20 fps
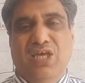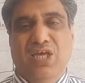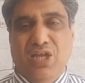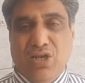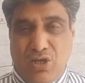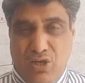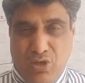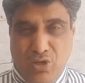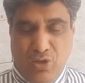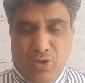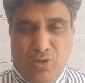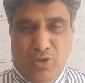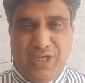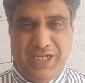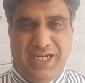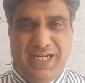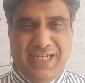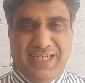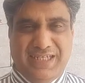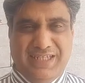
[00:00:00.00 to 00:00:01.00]

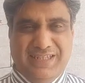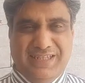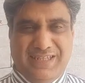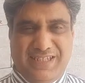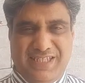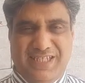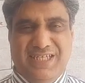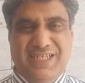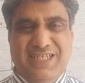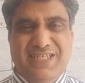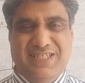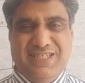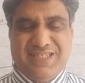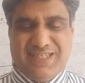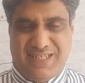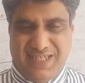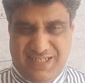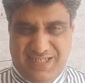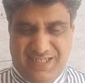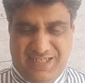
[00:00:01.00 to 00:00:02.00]
lowering the
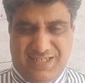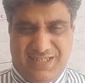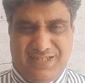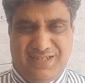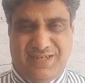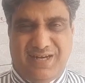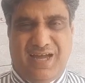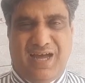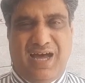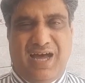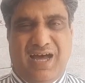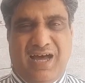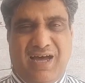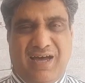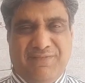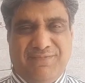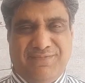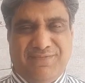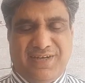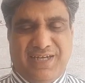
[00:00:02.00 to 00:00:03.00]
center
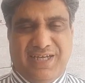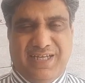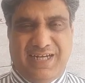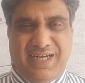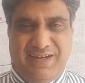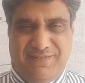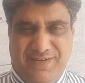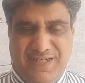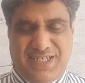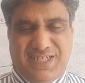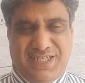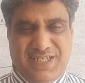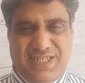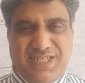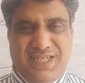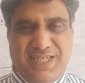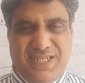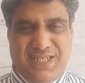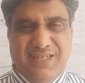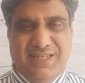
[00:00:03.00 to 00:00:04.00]
of
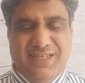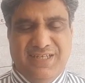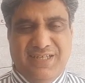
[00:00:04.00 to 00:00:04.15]
gravity